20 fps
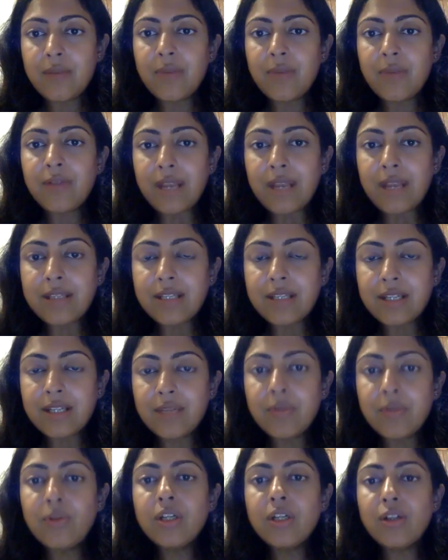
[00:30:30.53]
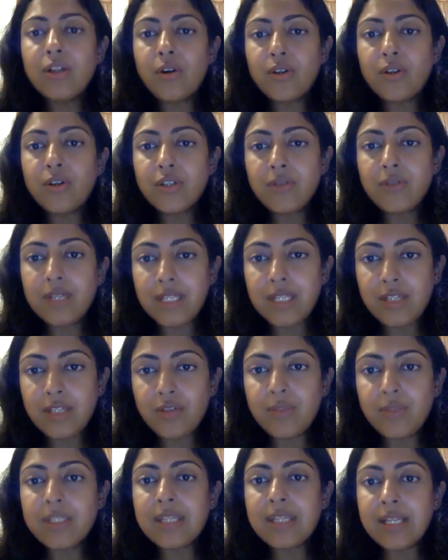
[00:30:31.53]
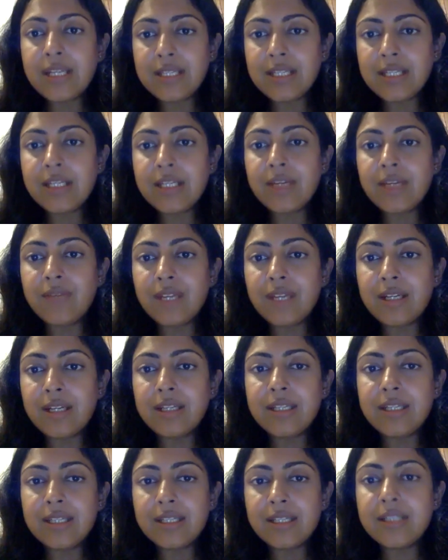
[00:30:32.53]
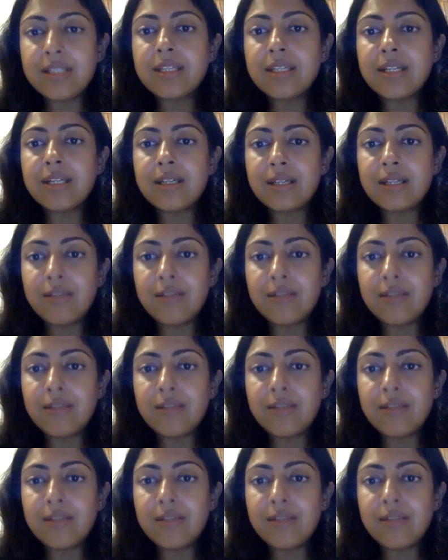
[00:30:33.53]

But as a community also, we need to be sensitive that this is a